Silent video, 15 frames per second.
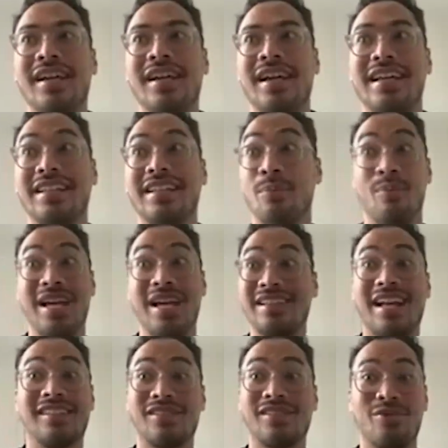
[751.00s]
and then make
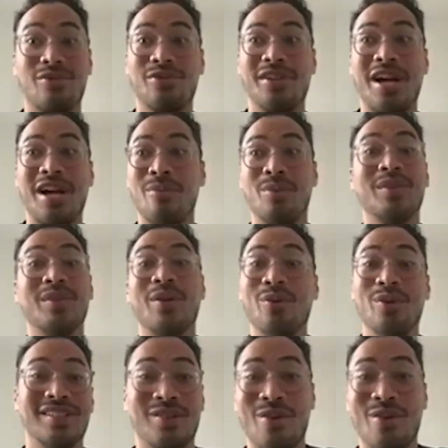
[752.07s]
that song for an album that
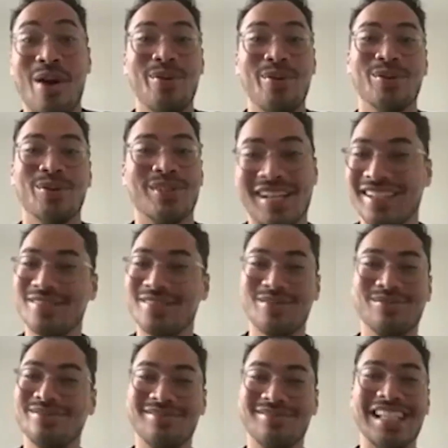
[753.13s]
wins a Grammy was like
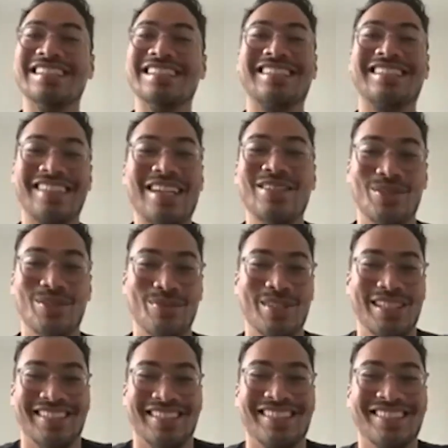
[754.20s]
insane to me.
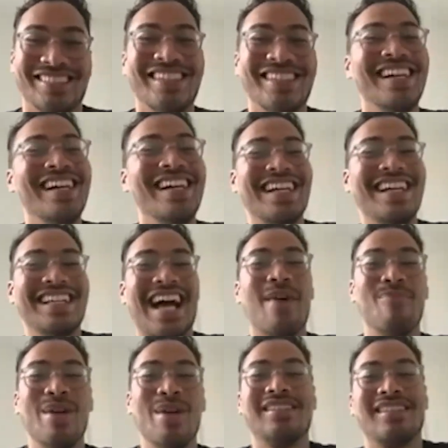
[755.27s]
So I
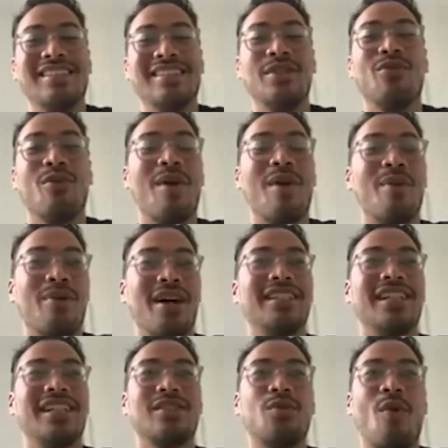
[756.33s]
basically for my
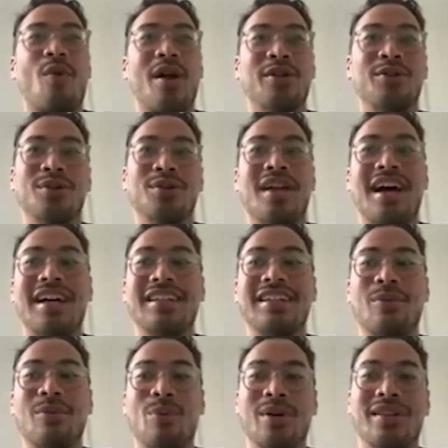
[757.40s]
project want to do that
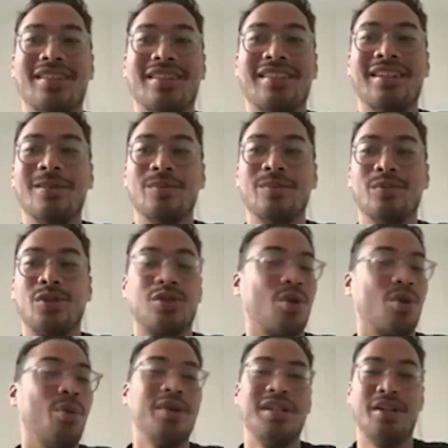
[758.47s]
with
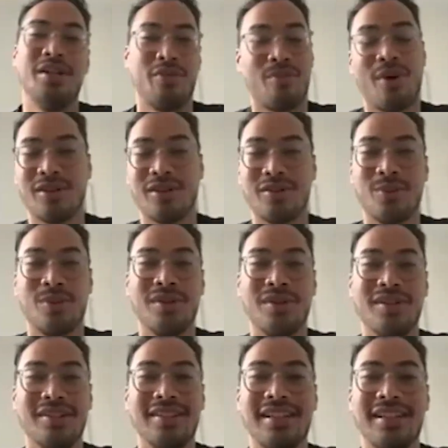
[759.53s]
so many different parts of the
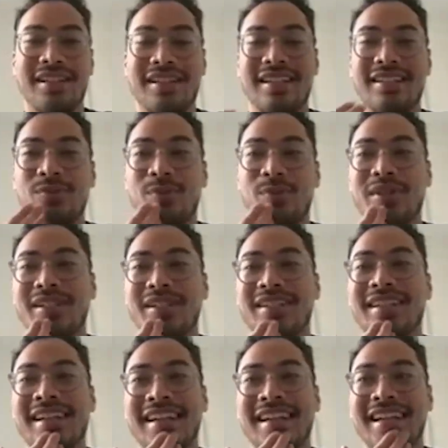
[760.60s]
world, and it's
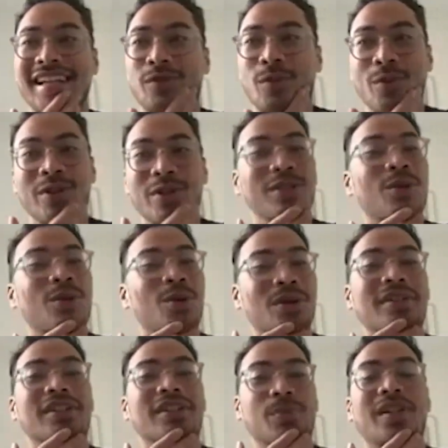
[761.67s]
been really
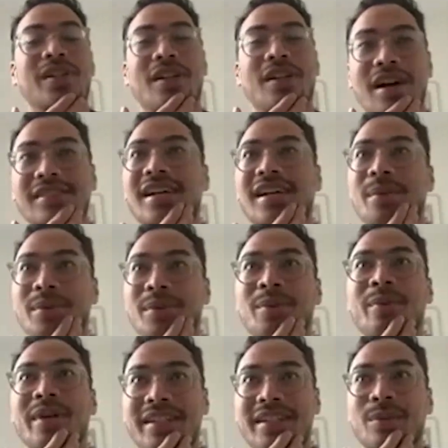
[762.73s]
cool. It's been a long time in the
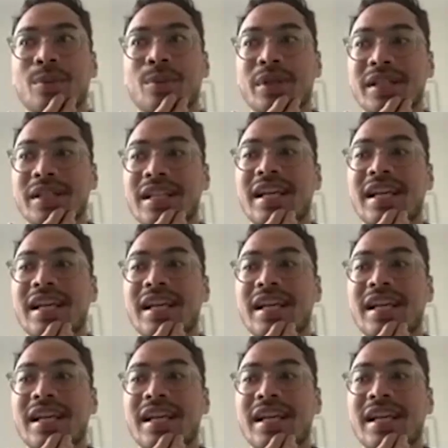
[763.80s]
making, but